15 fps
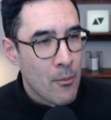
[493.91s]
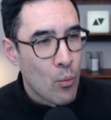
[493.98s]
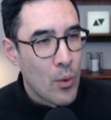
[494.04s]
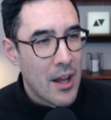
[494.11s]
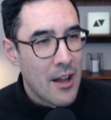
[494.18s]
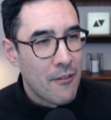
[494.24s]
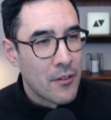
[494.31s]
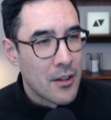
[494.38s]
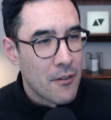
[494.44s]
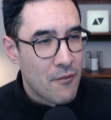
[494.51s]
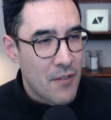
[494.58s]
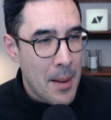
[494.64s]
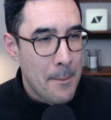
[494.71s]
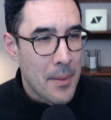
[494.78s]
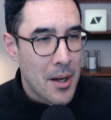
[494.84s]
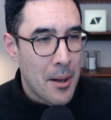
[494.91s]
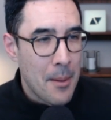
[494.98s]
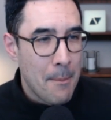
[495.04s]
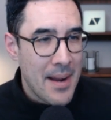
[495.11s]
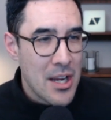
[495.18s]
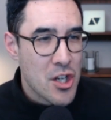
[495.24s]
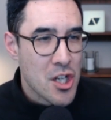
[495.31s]
where for November,
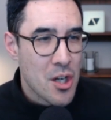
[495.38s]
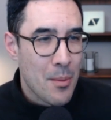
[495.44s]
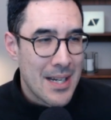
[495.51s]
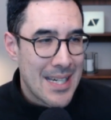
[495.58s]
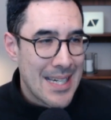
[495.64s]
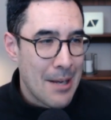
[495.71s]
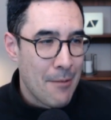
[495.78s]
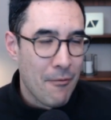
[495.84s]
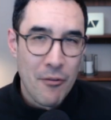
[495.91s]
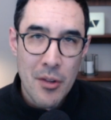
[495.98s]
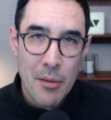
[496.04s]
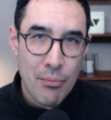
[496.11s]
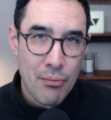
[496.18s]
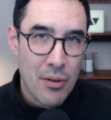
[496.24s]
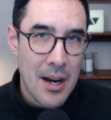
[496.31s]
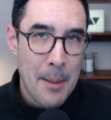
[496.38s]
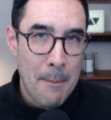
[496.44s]
may show a dip from the prior